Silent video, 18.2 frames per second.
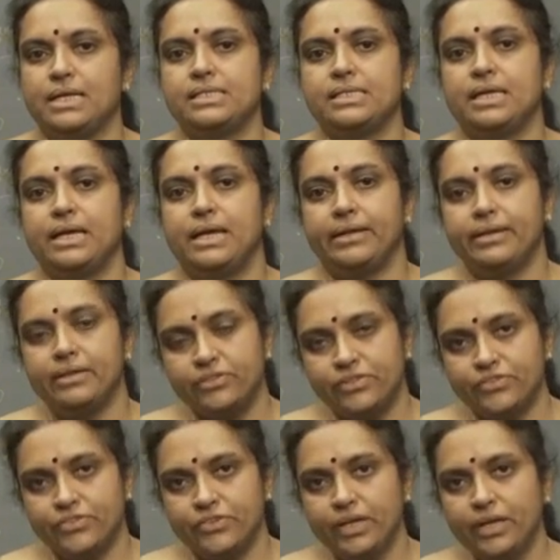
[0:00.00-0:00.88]
as
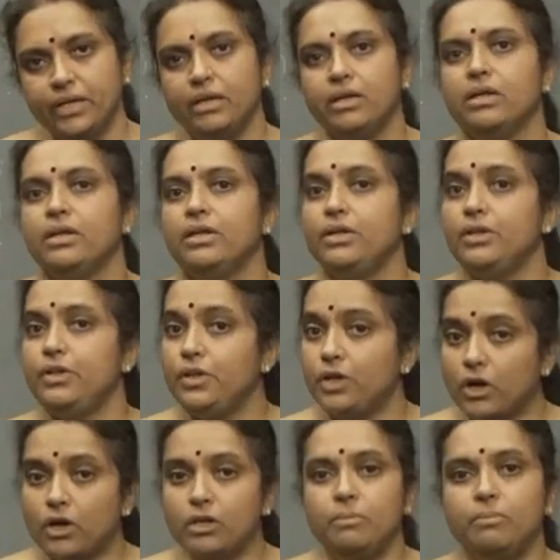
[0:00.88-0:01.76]
hereditary
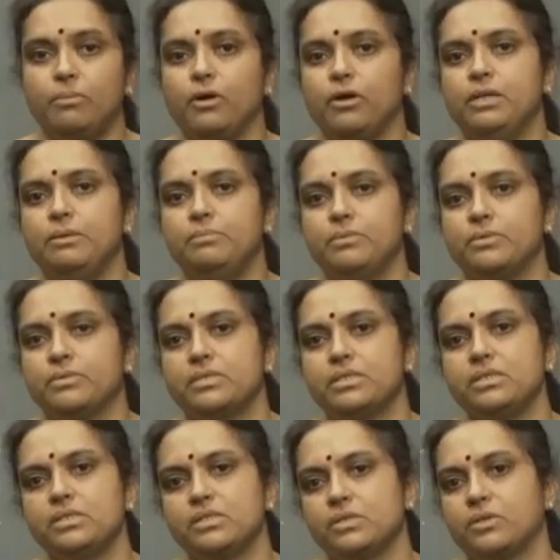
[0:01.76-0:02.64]

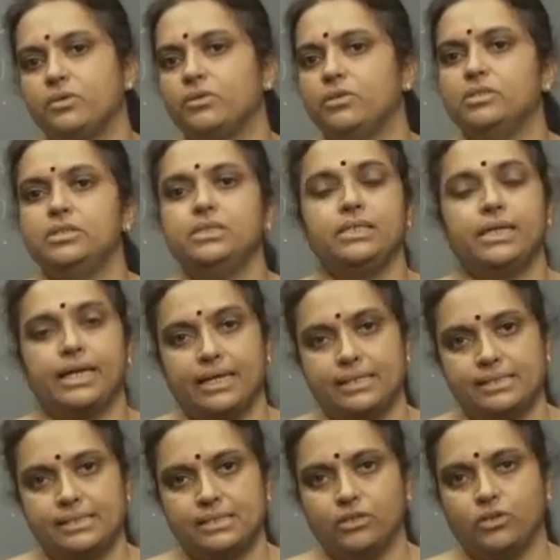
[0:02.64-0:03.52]
non-polyposis colon
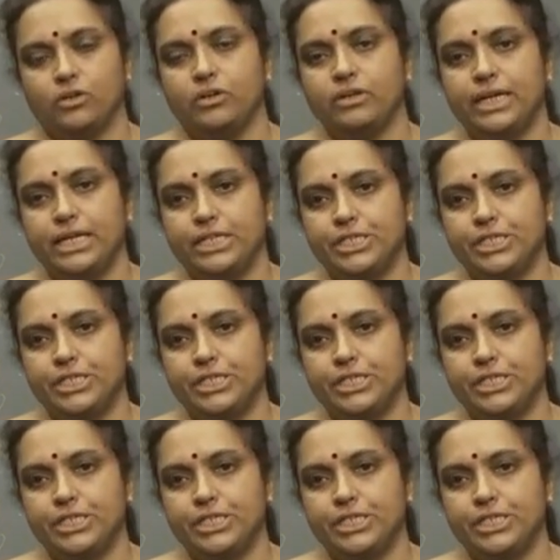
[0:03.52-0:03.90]
cancer, or